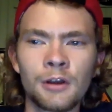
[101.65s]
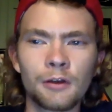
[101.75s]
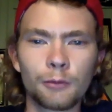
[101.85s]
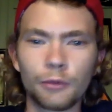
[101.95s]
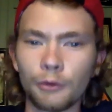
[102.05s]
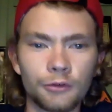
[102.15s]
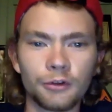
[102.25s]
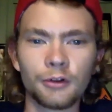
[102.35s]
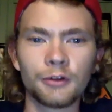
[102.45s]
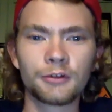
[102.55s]
their
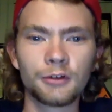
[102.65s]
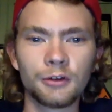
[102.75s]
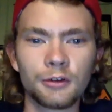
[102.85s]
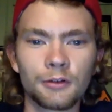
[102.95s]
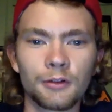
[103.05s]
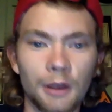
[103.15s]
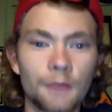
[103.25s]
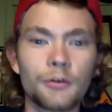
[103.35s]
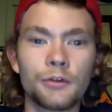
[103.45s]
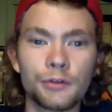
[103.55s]
resiliency,
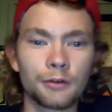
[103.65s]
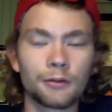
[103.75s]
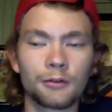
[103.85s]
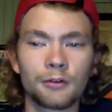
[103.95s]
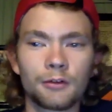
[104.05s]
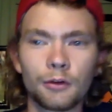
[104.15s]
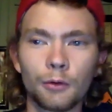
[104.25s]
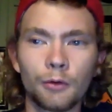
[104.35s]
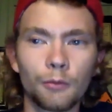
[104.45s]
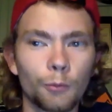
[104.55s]
everything
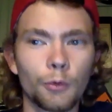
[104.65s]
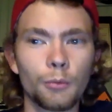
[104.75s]
to what